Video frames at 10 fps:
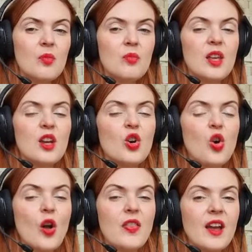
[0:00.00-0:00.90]
being
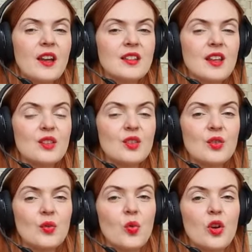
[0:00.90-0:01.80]
connected
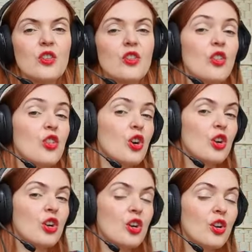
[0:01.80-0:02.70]
with the
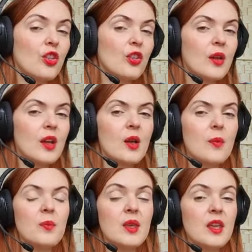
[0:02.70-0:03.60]
earth,
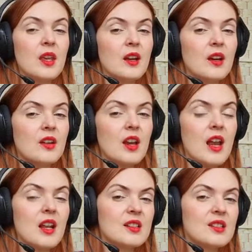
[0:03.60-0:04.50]
being
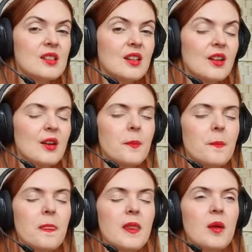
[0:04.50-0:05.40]
realistic,
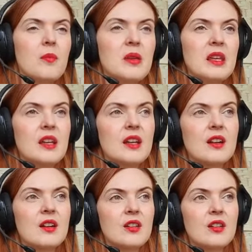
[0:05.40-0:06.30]

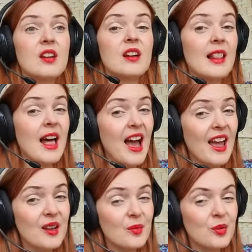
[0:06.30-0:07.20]
being
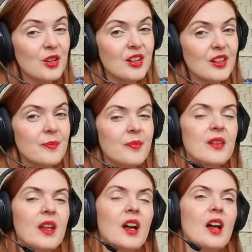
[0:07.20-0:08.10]
reliable,
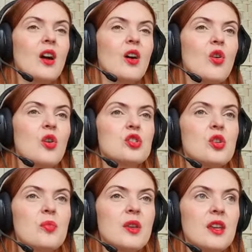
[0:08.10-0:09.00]

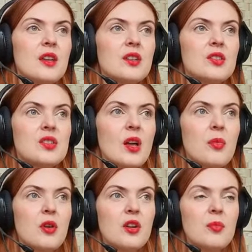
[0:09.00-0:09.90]
also being
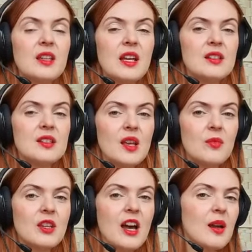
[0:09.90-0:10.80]
stubborn, but at the
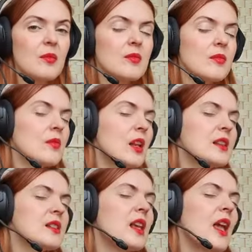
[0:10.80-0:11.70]
same time,
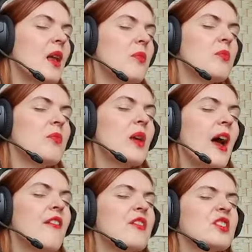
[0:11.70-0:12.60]
let's say,
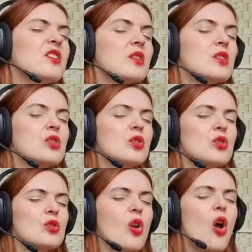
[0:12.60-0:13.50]
having this
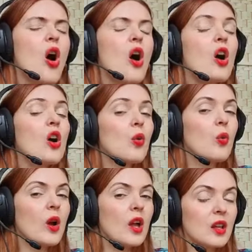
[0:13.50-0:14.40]
strong
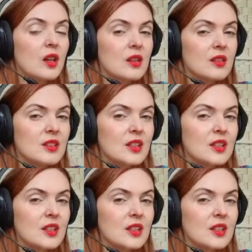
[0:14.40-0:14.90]
will,